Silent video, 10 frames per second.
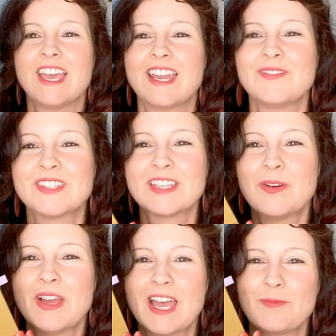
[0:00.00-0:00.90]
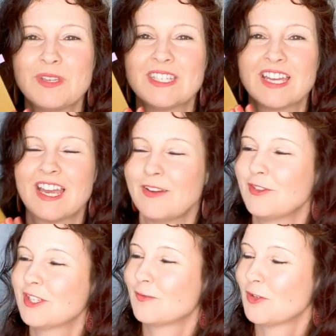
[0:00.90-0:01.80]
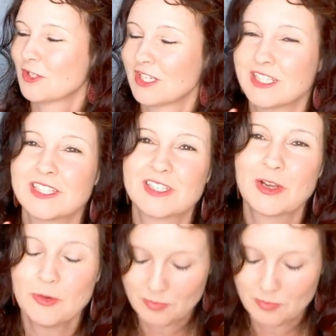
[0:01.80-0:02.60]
And I'm so happy to have this version. It's so